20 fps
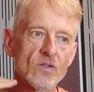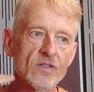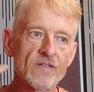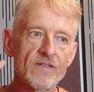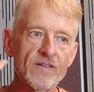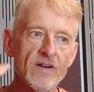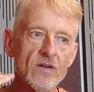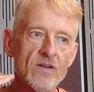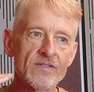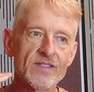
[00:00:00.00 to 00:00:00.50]
or
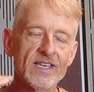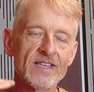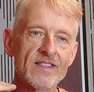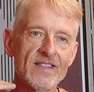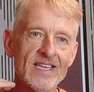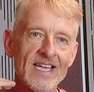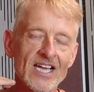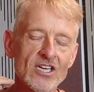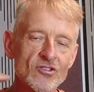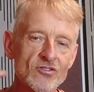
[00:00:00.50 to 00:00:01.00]

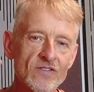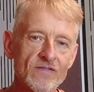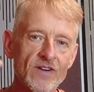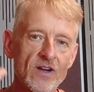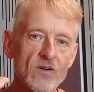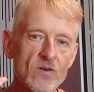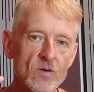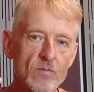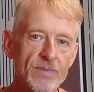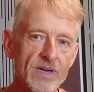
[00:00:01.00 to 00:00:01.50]
the extra
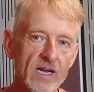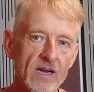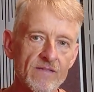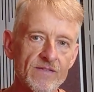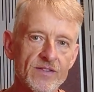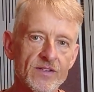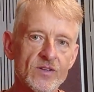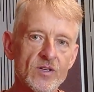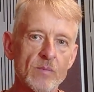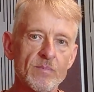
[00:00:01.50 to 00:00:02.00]
vocal bit
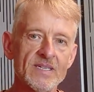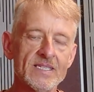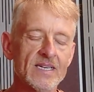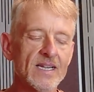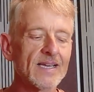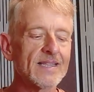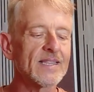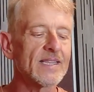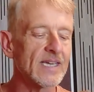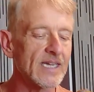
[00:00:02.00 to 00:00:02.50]
over the top,
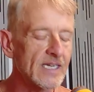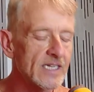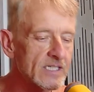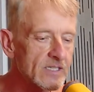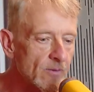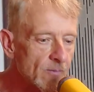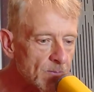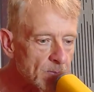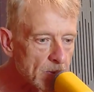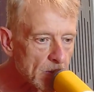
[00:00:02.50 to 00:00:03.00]
it's like
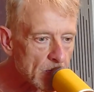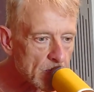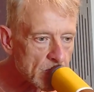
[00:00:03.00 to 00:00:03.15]
this.